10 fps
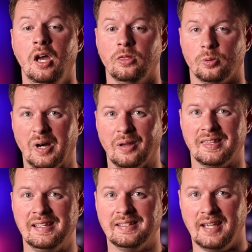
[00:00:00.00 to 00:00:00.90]
throughout
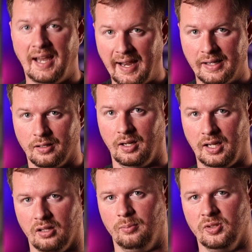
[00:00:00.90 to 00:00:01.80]
the entire
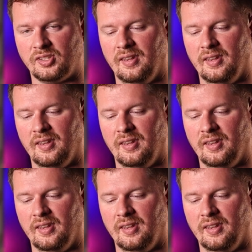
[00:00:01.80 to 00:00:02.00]
animal's